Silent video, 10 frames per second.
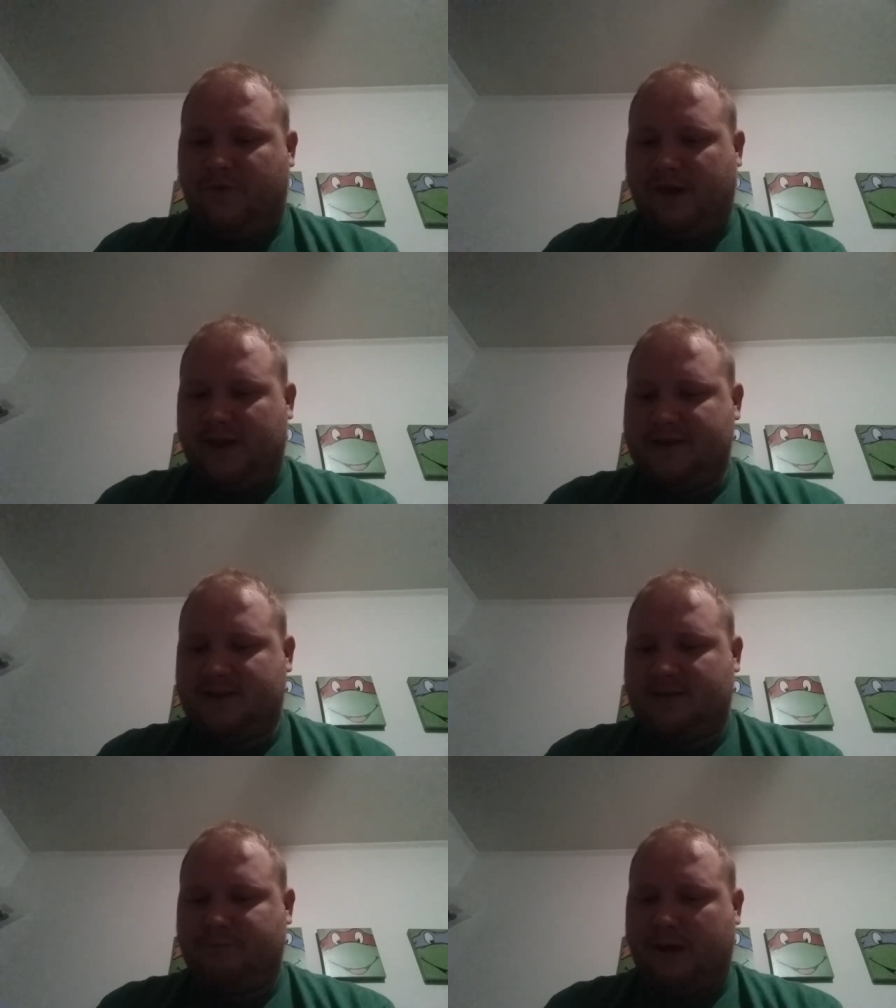
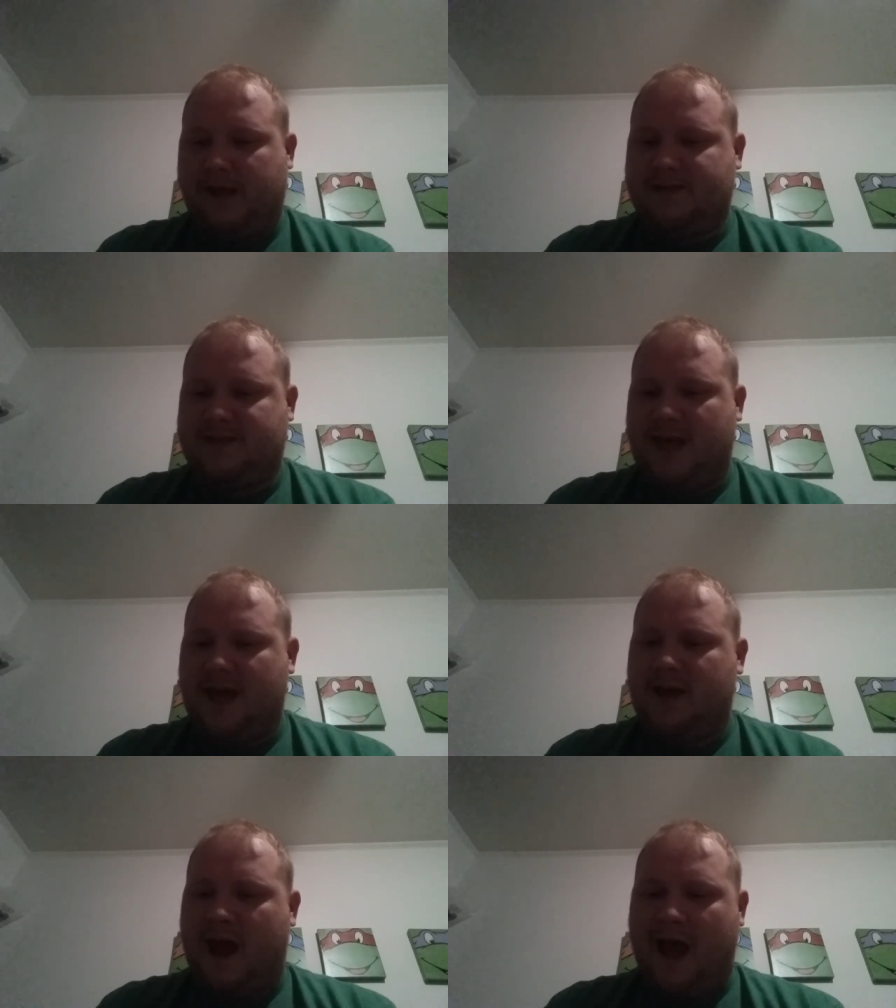fist, peace
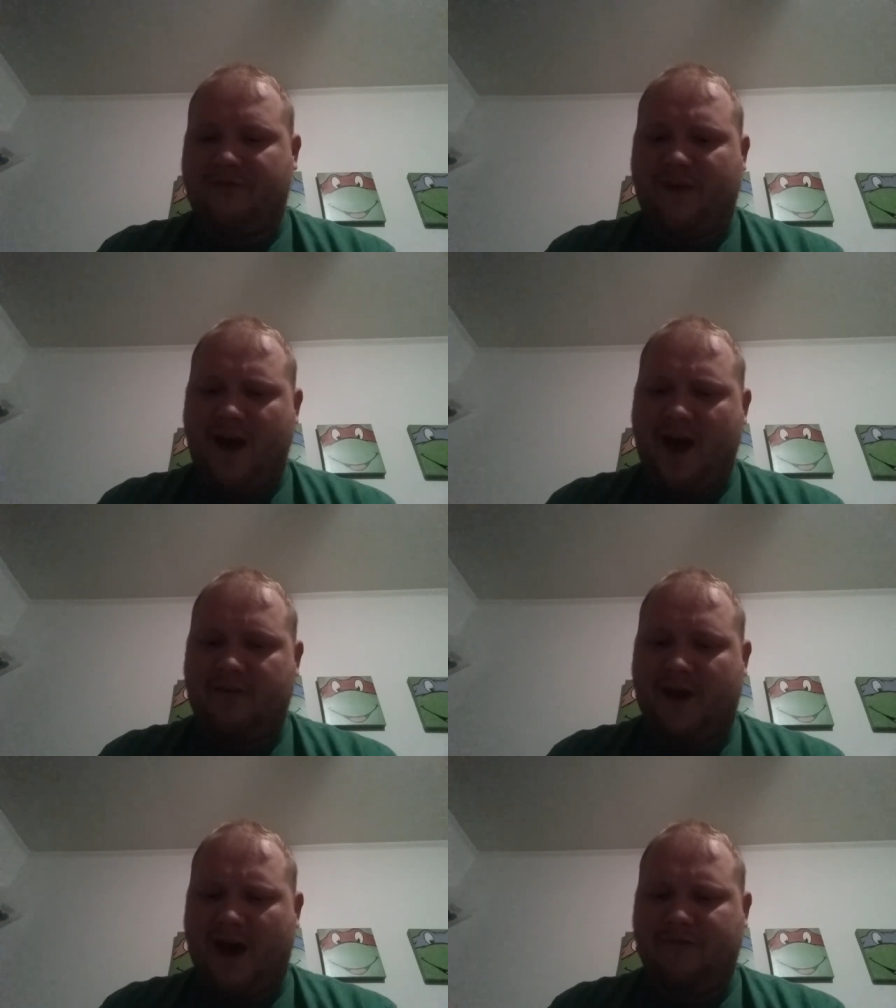sign, high
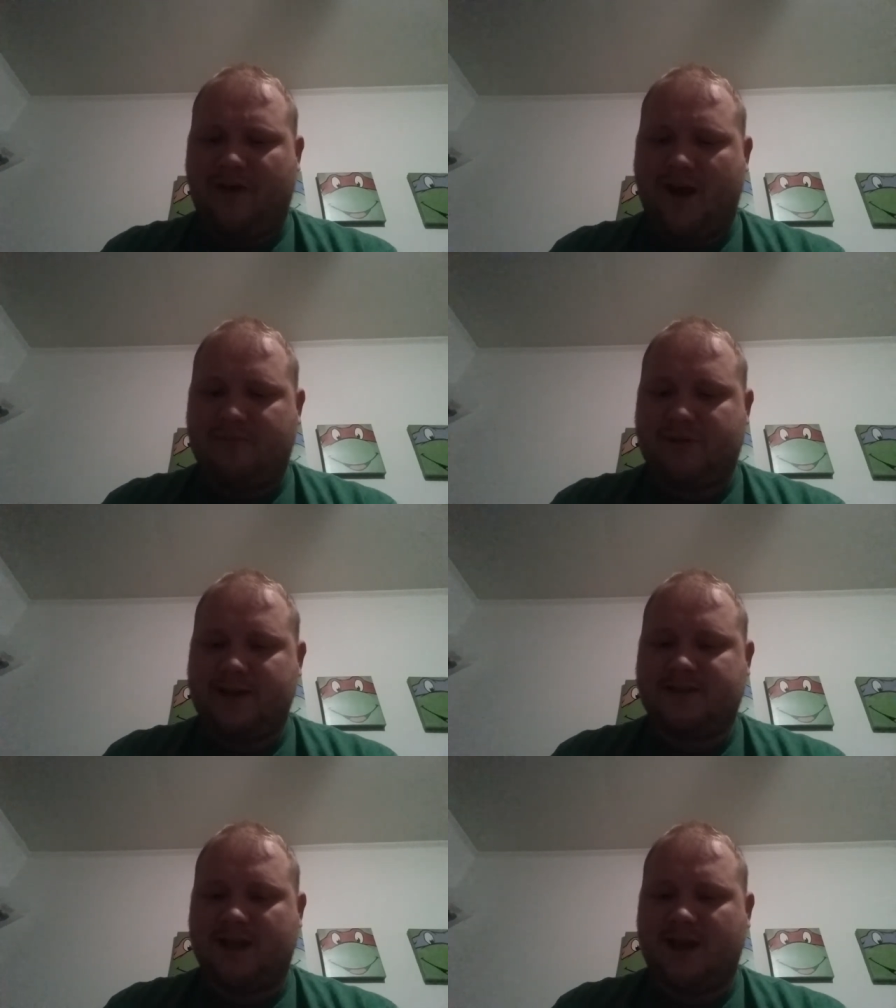five, high five,
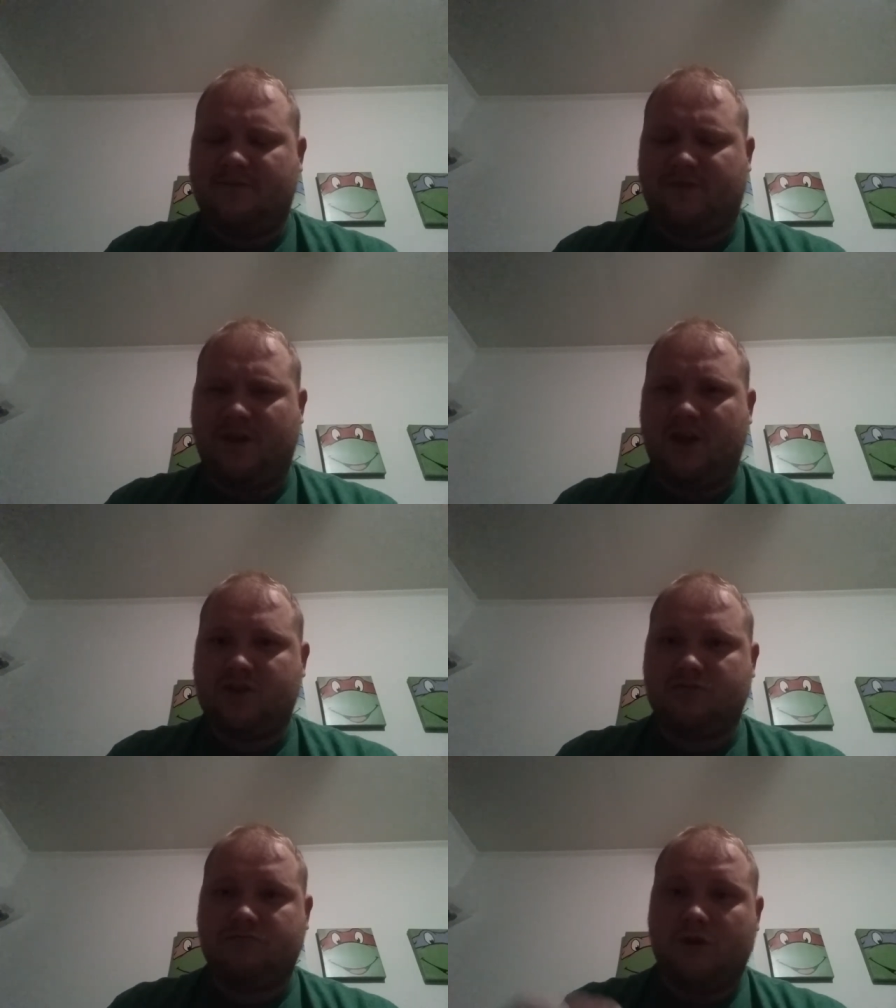peace sign,
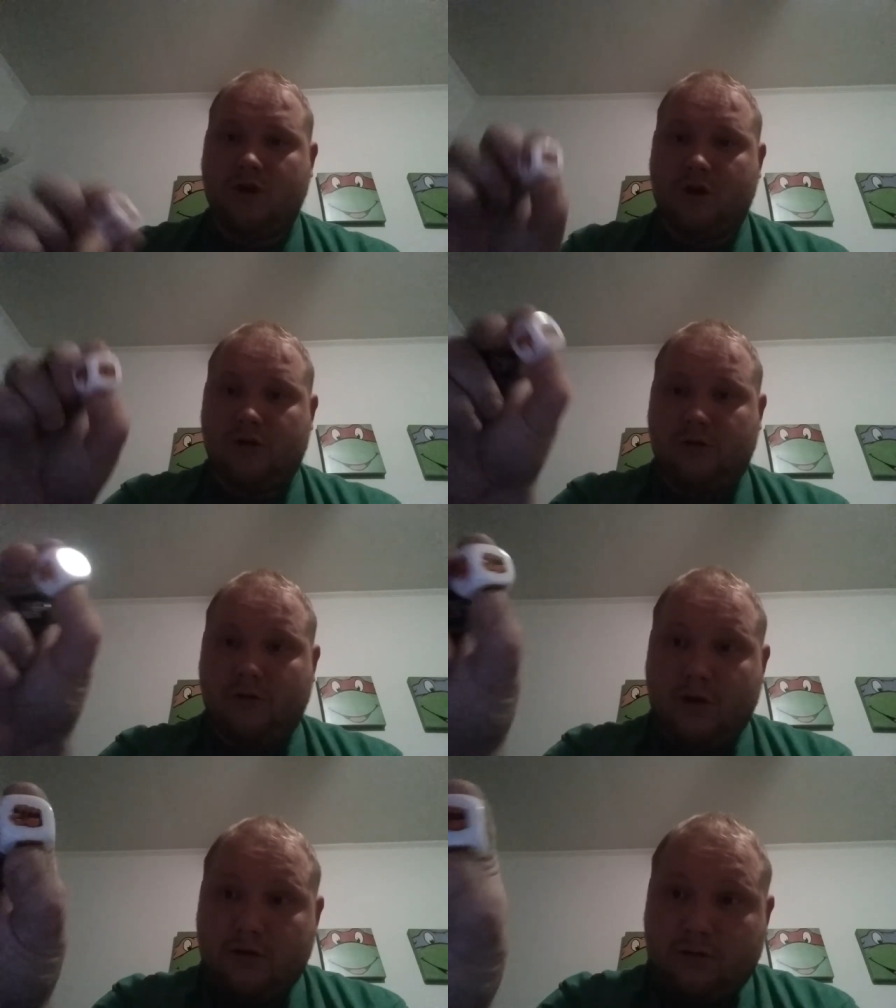fist. You